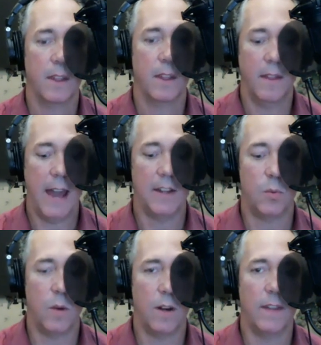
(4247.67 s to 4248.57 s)
That
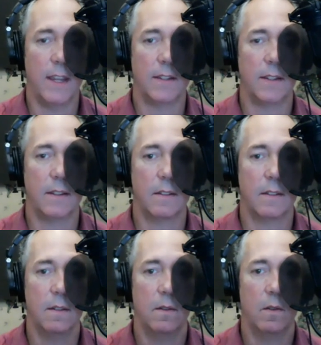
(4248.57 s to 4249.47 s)
is one of these.
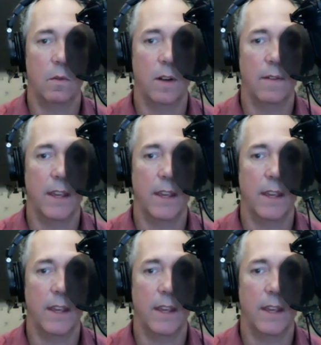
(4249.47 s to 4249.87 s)
Let's